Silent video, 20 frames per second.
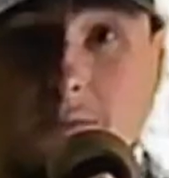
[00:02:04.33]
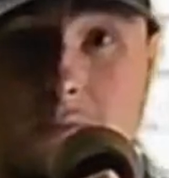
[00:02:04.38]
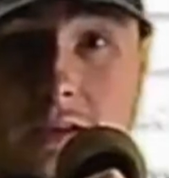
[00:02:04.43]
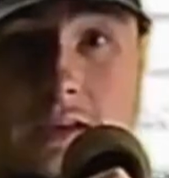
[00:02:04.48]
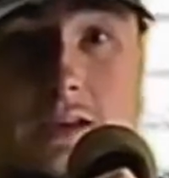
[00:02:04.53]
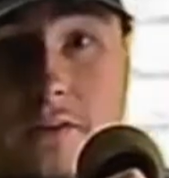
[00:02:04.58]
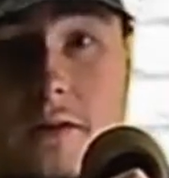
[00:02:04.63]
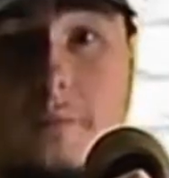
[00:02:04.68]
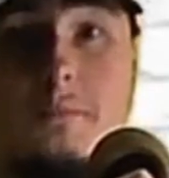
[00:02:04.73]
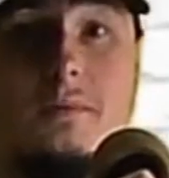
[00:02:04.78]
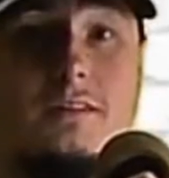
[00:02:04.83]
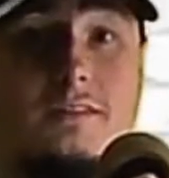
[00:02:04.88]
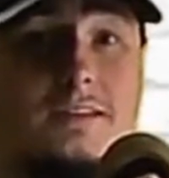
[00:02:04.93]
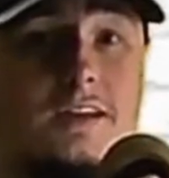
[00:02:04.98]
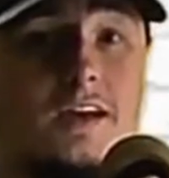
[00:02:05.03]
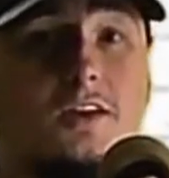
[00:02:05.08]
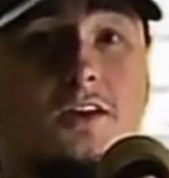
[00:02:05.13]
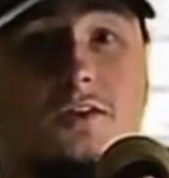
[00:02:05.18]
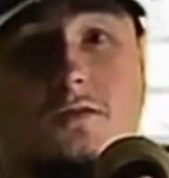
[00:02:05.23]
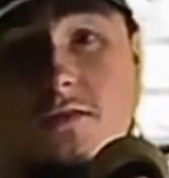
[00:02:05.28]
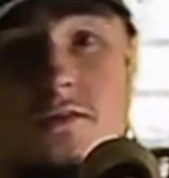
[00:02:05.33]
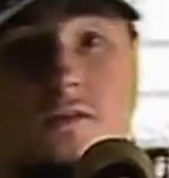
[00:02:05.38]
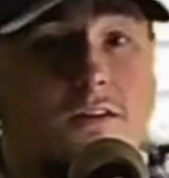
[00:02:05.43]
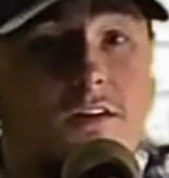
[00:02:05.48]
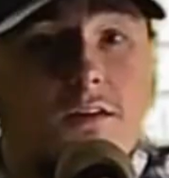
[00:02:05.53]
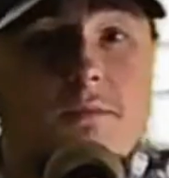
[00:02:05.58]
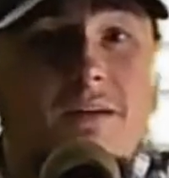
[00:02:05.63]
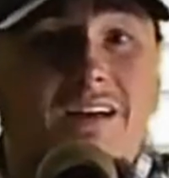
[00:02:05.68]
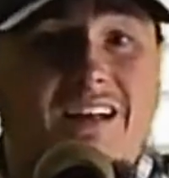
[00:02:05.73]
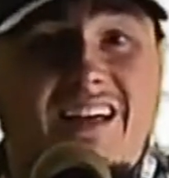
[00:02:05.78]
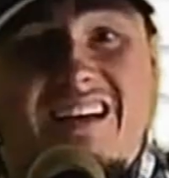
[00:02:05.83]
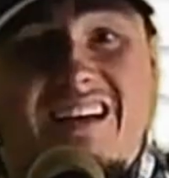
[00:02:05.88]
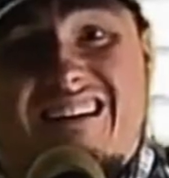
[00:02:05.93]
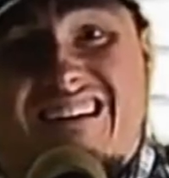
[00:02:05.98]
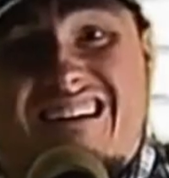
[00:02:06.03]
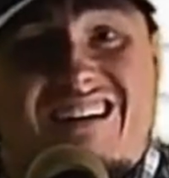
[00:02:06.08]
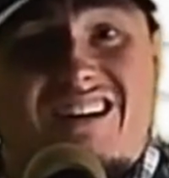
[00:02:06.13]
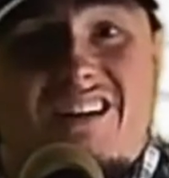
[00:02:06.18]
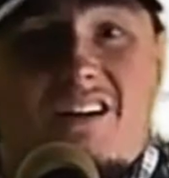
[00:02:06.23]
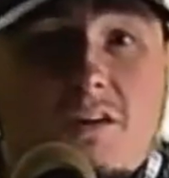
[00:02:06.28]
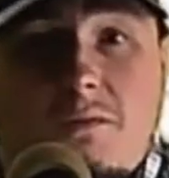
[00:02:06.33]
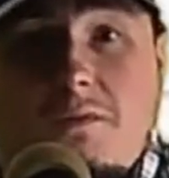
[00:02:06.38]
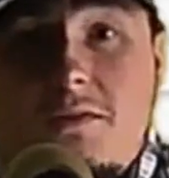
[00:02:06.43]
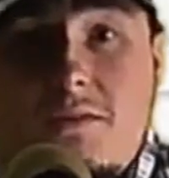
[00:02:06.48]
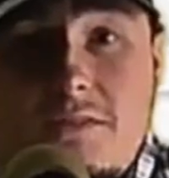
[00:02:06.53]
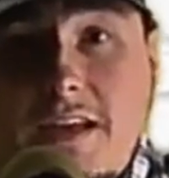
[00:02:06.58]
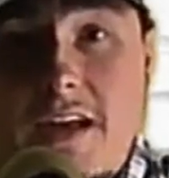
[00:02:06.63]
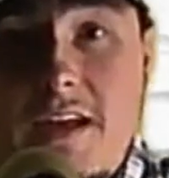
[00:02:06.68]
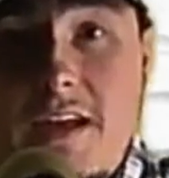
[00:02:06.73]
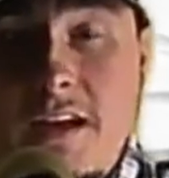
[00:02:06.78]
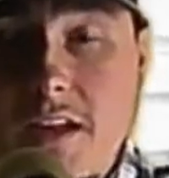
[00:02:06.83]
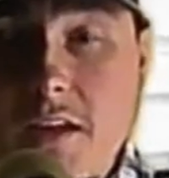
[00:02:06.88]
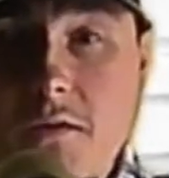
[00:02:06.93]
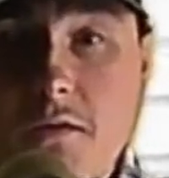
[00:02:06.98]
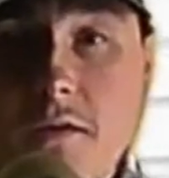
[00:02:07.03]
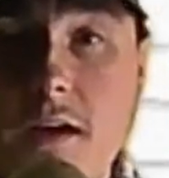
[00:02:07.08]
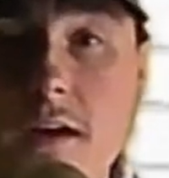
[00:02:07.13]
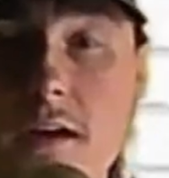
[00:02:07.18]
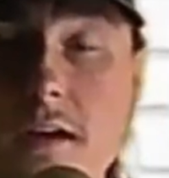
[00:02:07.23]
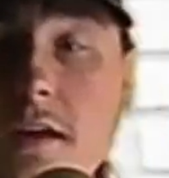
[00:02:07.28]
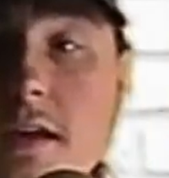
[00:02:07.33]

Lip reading: me if I'm going to tell you and you're going to be like, I don't want that anyway.